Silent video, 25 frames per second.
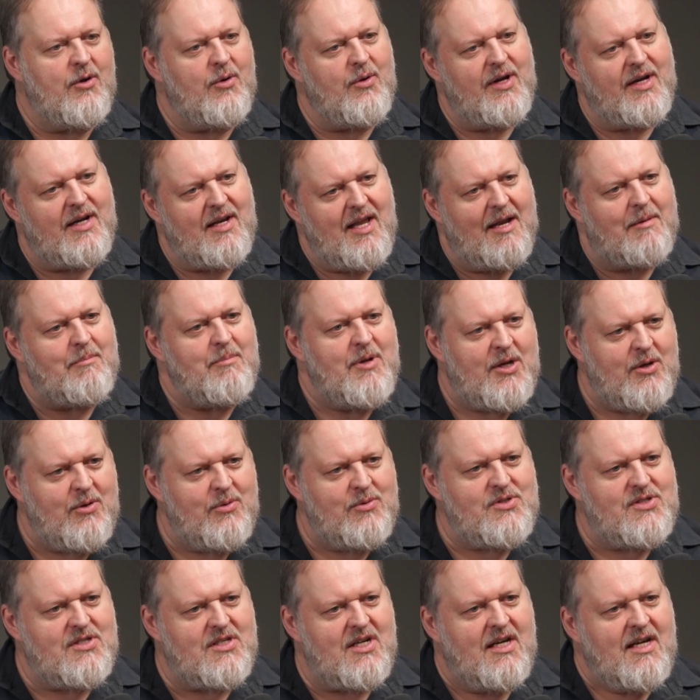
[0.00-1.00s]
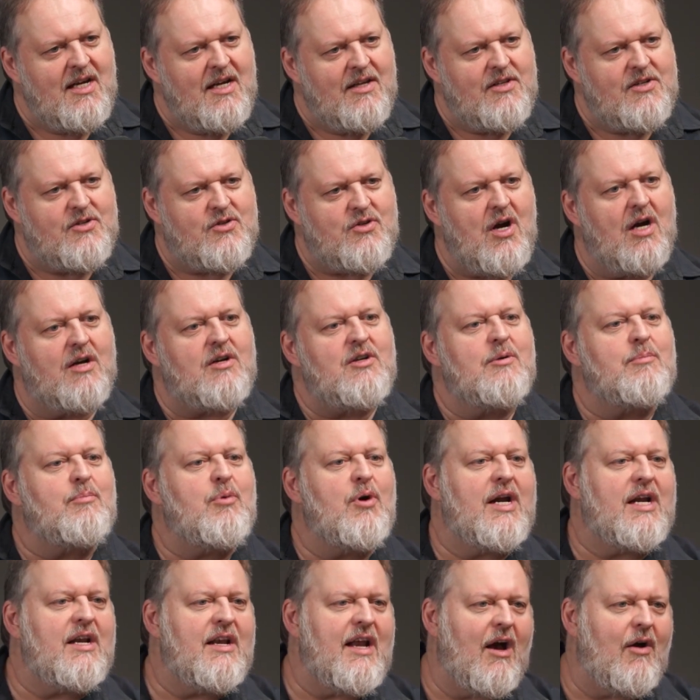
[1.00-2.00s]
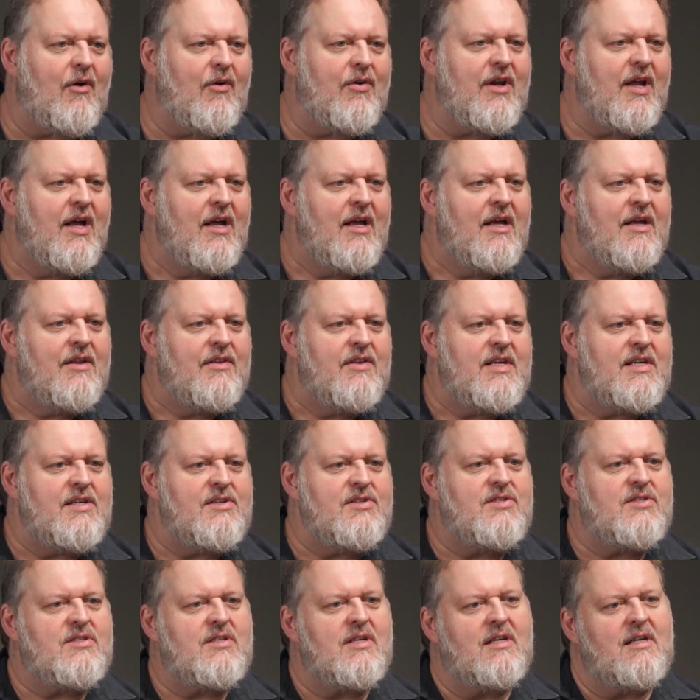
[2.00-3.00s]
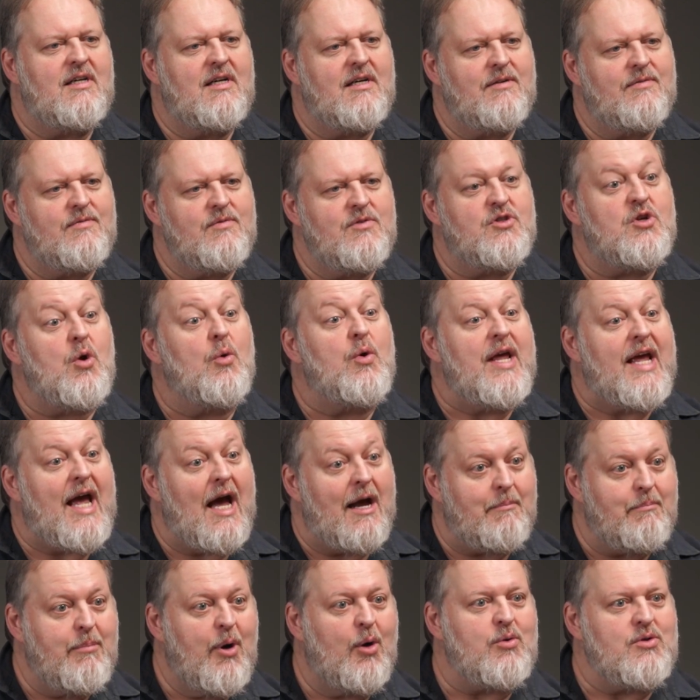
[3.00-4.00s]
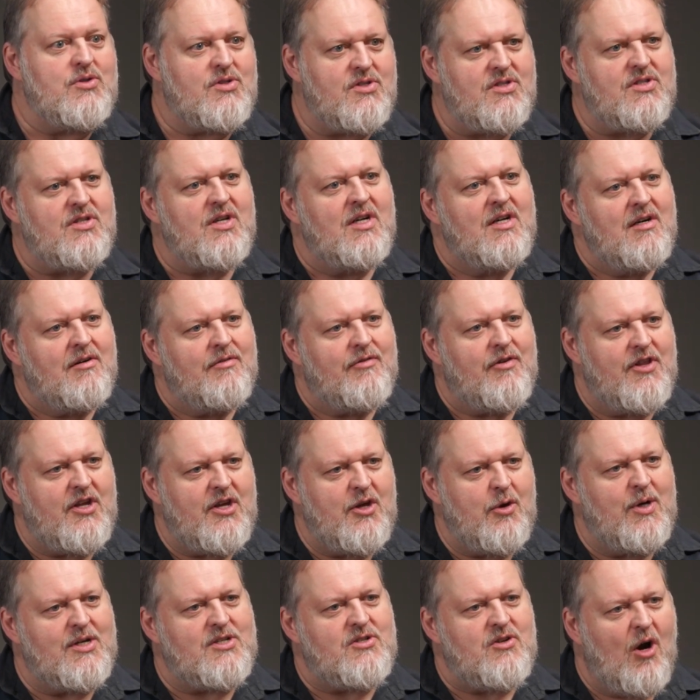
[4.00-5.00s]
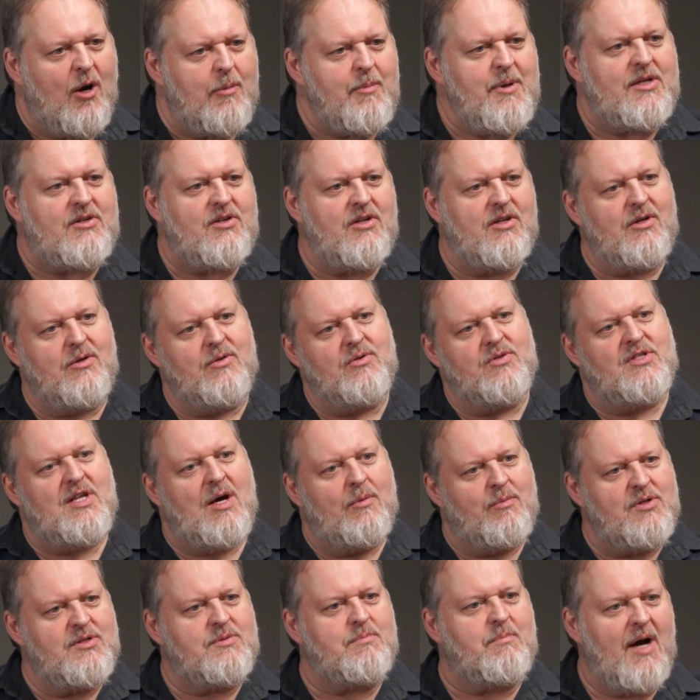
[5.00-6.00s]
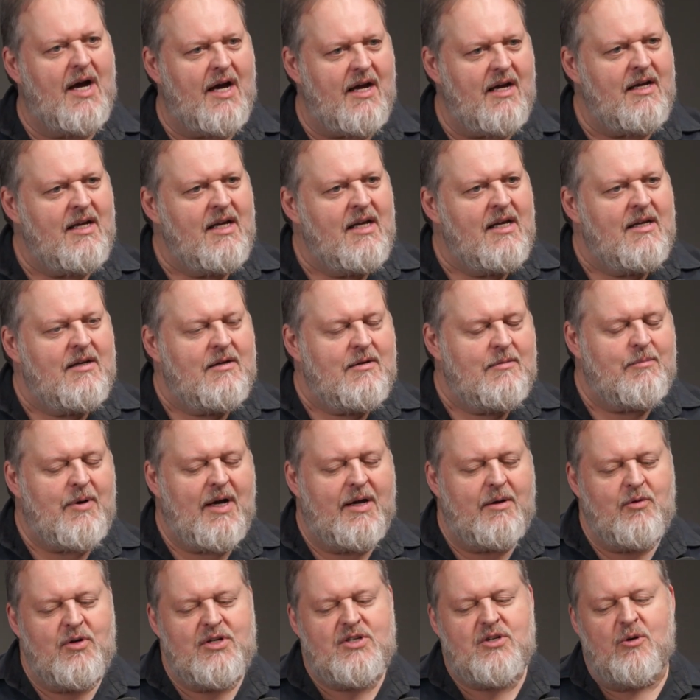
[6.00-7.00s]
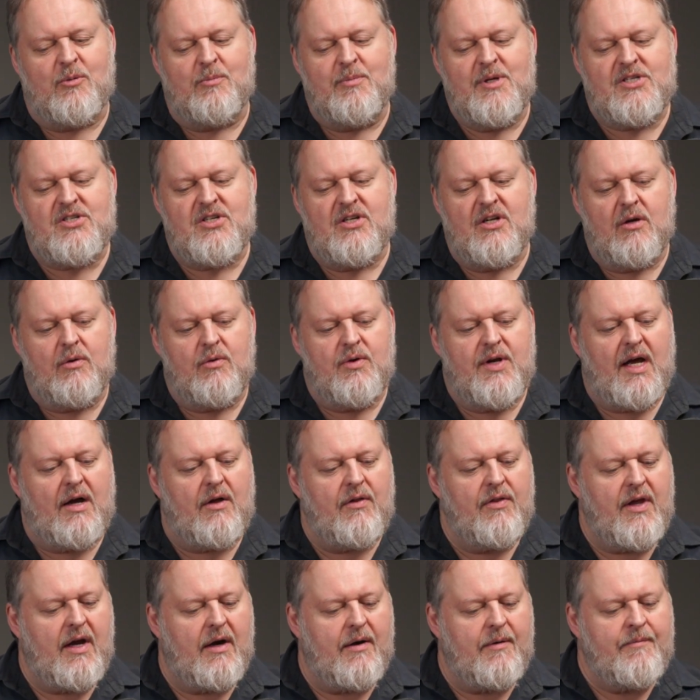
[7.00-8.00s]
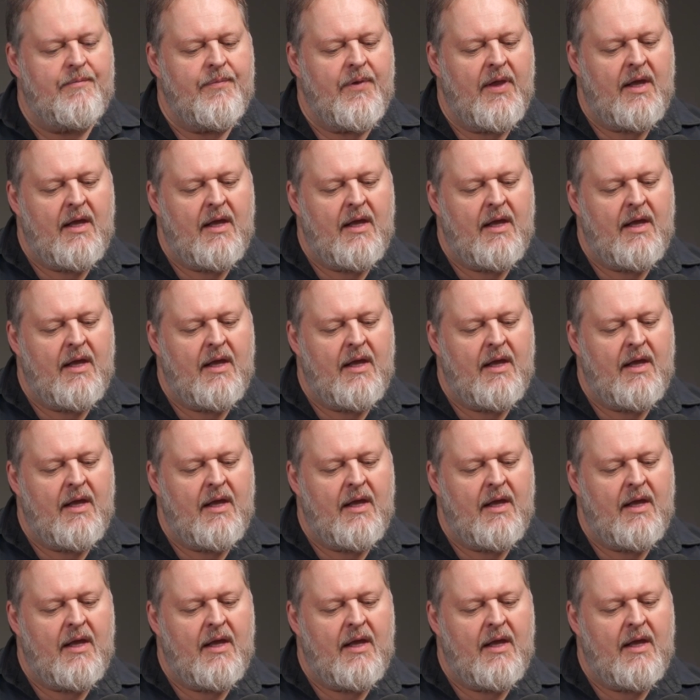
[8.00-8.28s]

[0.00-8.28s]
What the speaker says: who had let me use the truck to bring down these Zodiac boats for the U.S. Army to use. That was my original mission, to go down there.